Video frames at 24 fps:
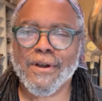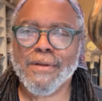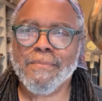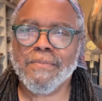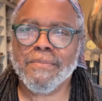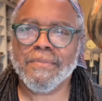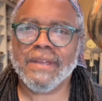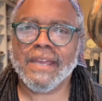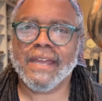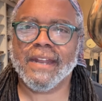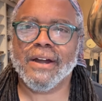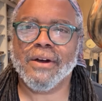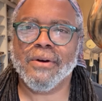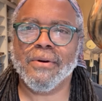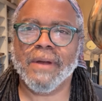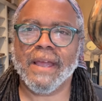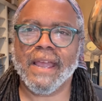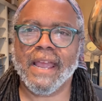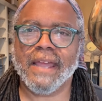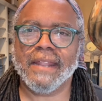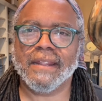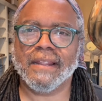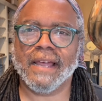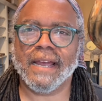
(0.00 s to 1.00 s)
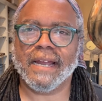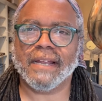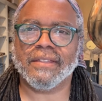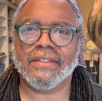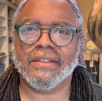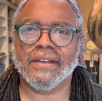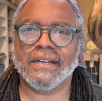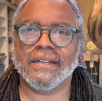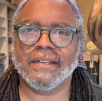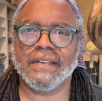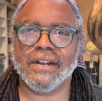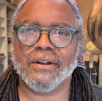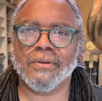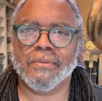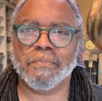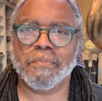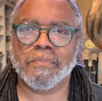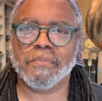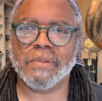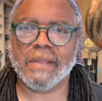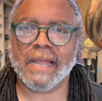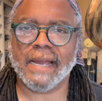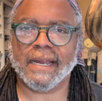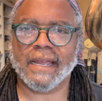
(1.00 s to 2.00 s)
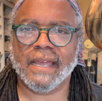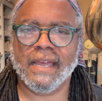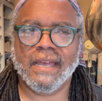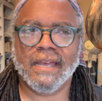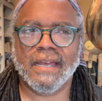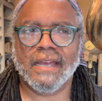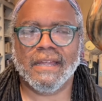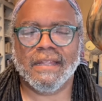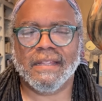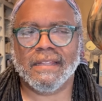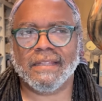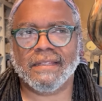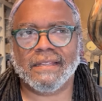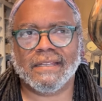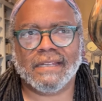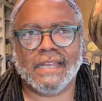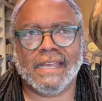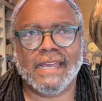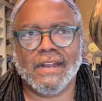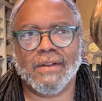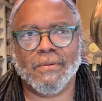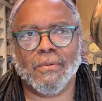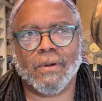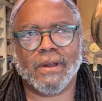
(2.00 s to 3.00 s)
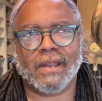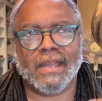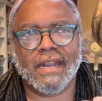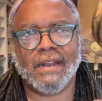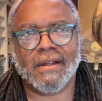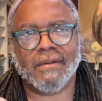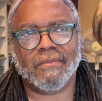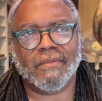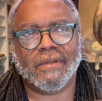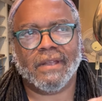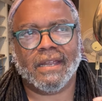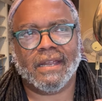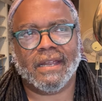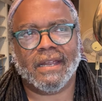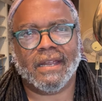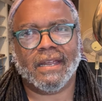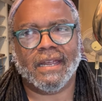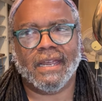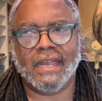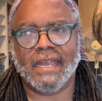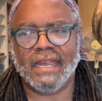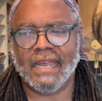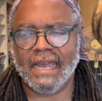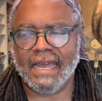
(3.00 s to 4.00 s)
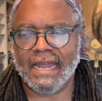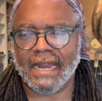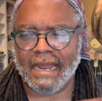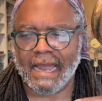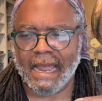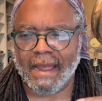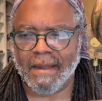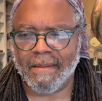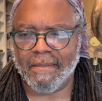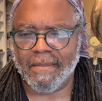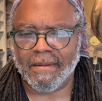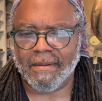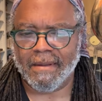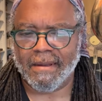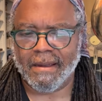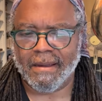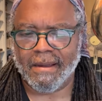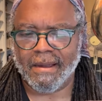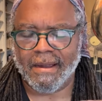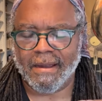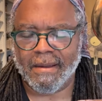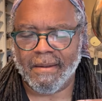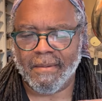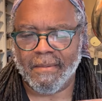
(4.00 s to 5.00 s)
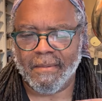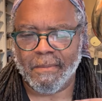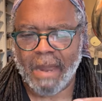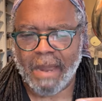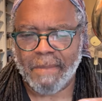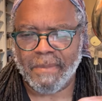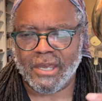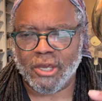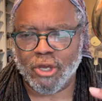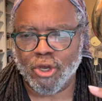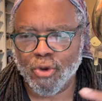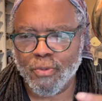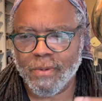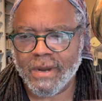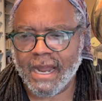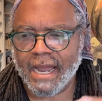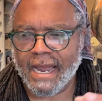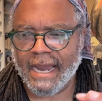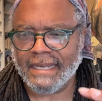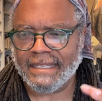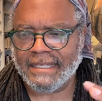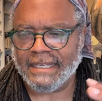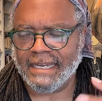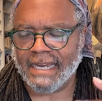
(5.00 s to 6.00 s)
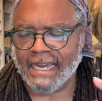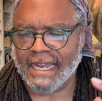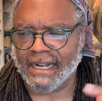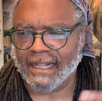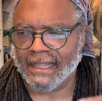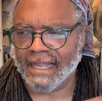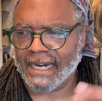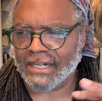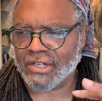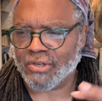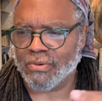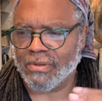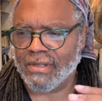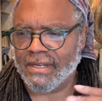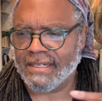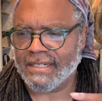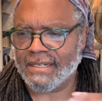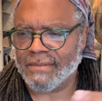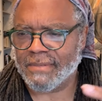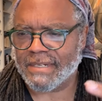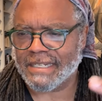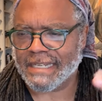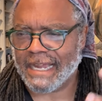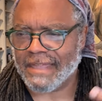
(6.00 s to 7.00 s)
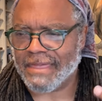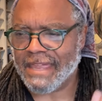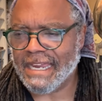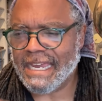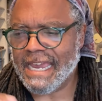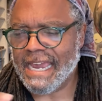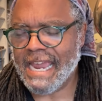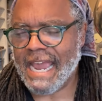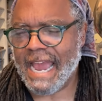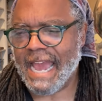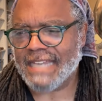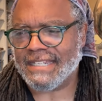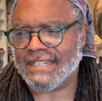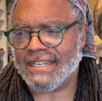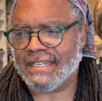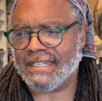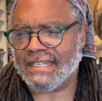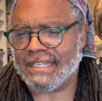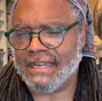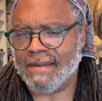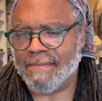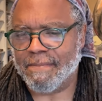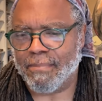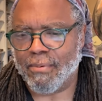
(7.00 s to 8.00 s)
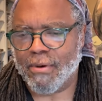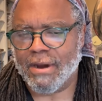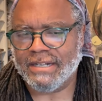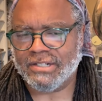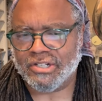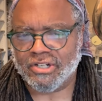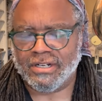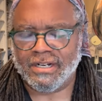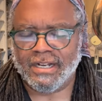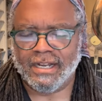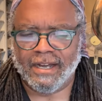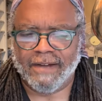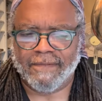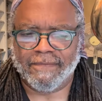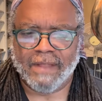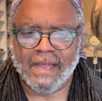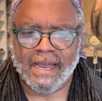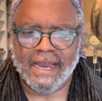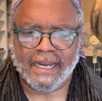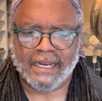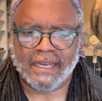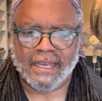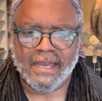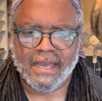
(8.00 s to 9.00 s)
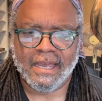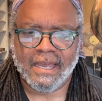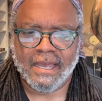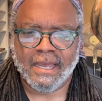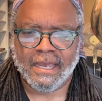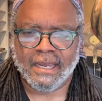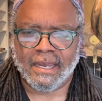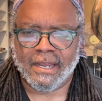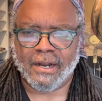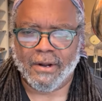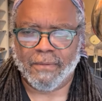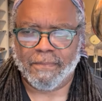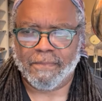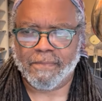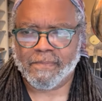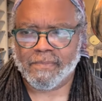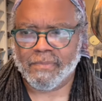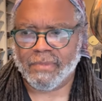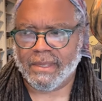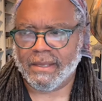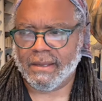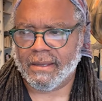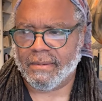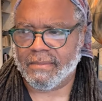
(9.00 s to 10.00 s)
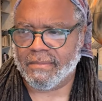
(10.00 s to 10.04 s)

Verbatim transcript: for him, you know, and like the, you know, like get a, get a, get a, maybe humanize the intellectualism because I think he has this impression of like, you know,